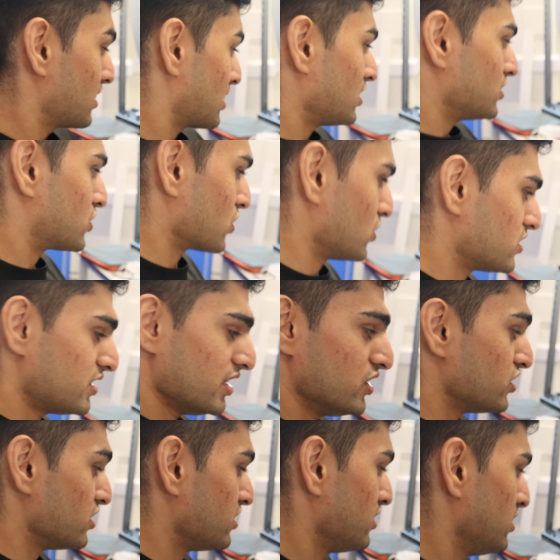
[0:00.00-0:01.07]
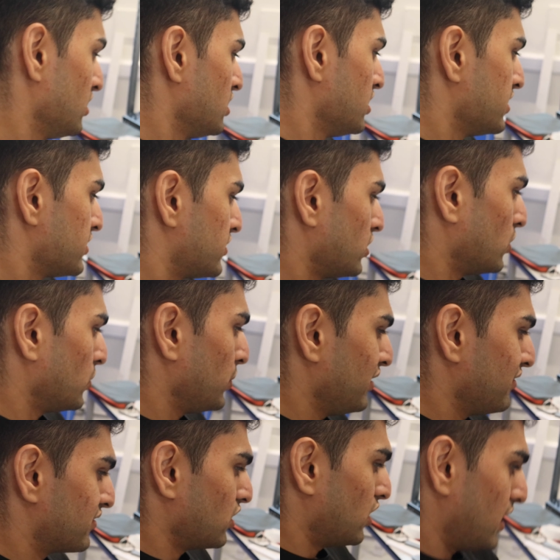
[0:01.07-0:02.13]
control station. So
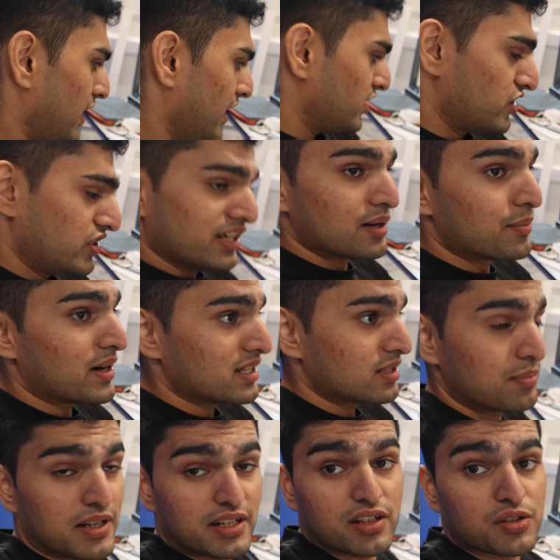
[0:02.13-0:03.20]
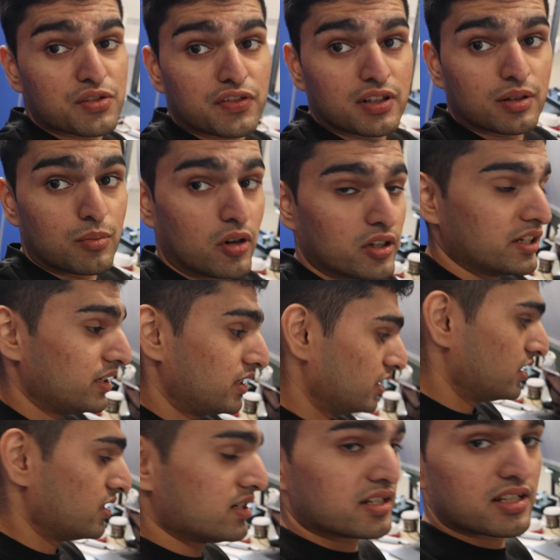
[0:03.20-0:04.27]
we've got our HDMI splitters for the
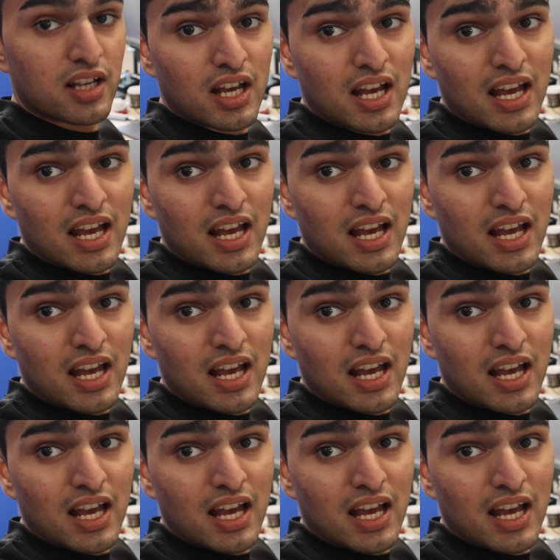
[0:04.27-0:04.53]
monitors,